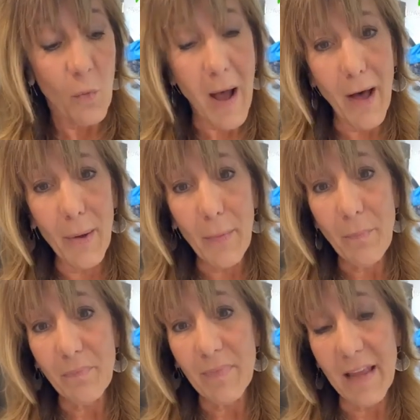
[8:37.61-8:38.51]

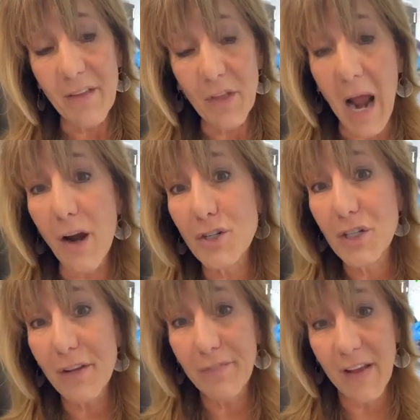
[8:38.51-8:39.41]
Well, in the
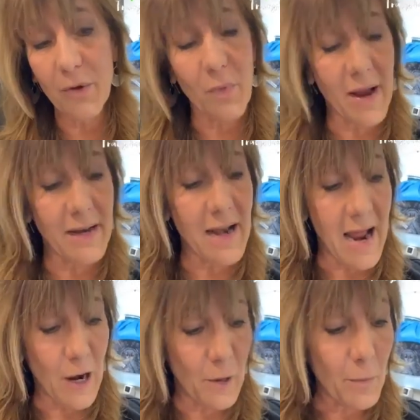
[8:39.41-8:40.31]
RGV right
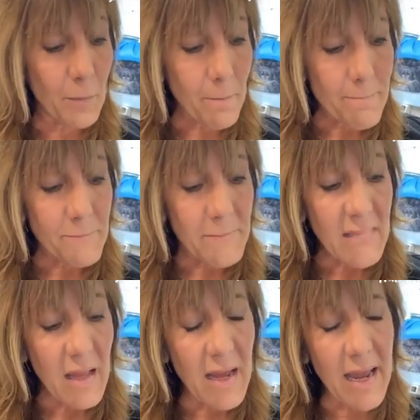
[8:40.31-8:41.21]
now,
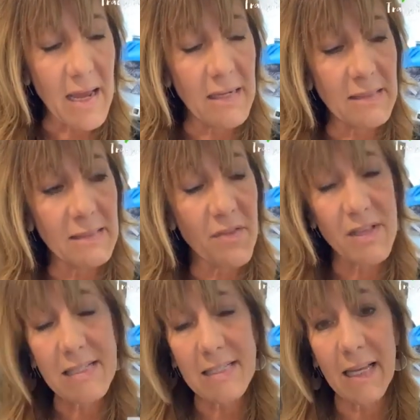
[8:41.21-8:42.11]
in
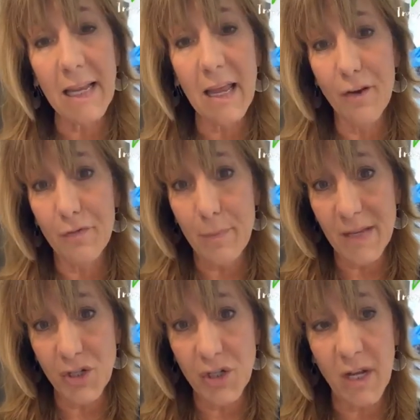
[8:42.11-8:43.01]
the city of
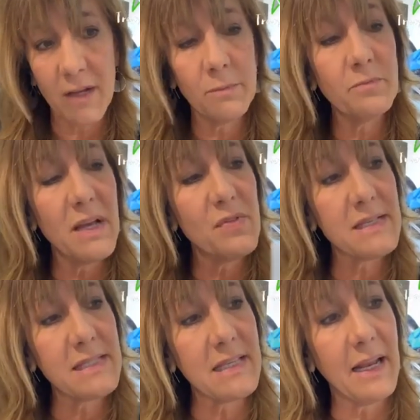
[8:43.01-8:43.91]
Mission, in the
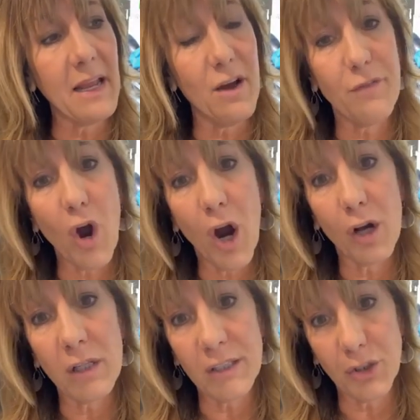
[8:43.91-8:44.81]
city of
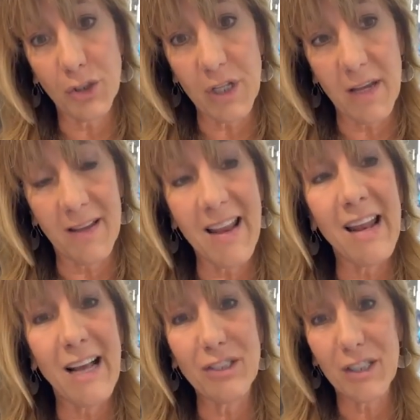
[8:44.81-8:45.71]
Harlingen,
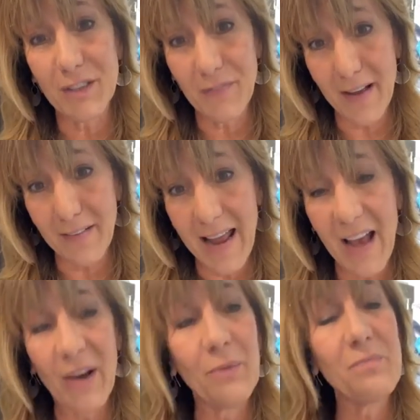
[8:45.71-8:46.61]
and I just found
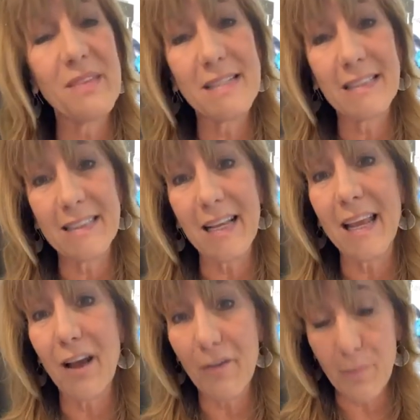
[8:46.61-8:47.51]
out the
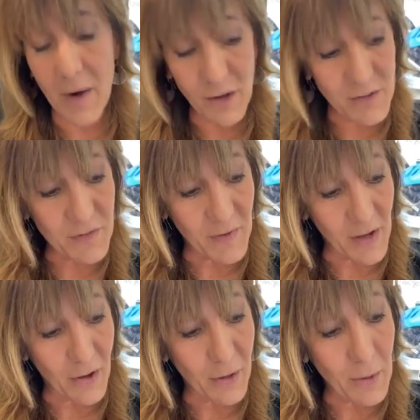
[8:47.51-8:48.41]
city of
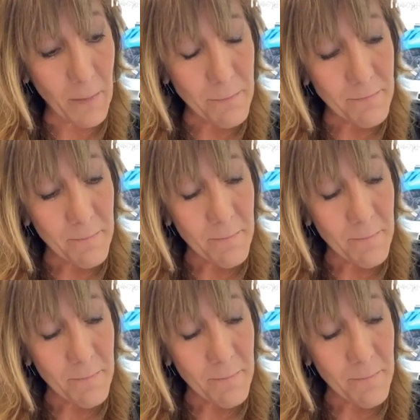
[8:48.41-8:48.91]
Brownsville,